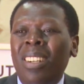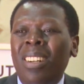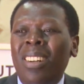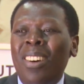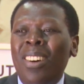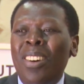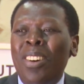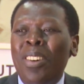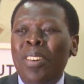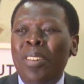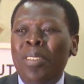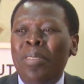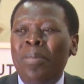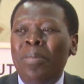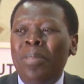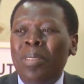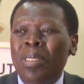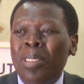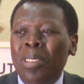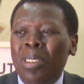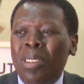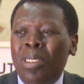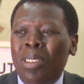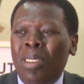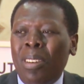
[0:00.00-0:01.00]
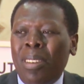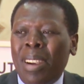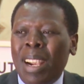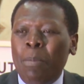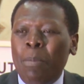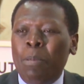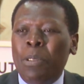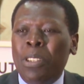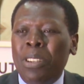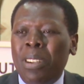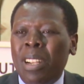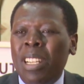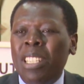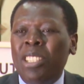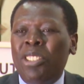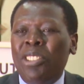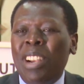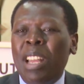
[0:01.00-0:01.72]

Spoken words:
of corruption and